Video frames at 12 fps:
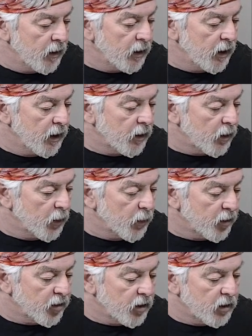I don't know
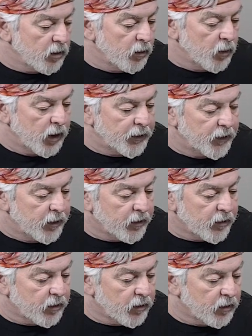which red
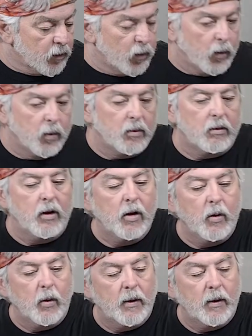this, ooh, no.